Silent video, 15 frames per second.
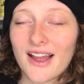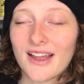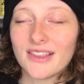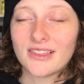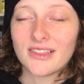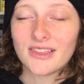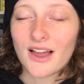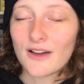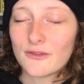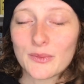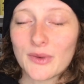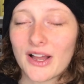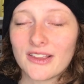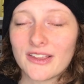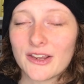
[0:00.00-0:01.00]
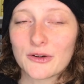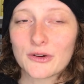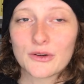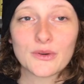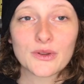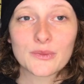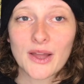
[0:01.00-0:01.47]
I love a Motley
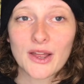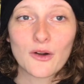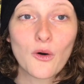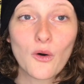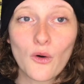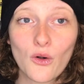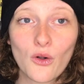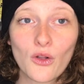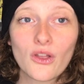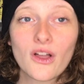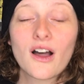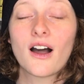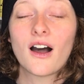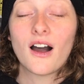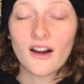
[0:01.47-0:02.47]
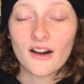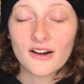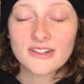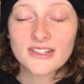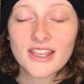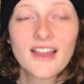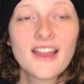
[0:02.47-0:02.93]
Crew with my whole
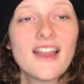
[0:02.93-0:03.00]
heart.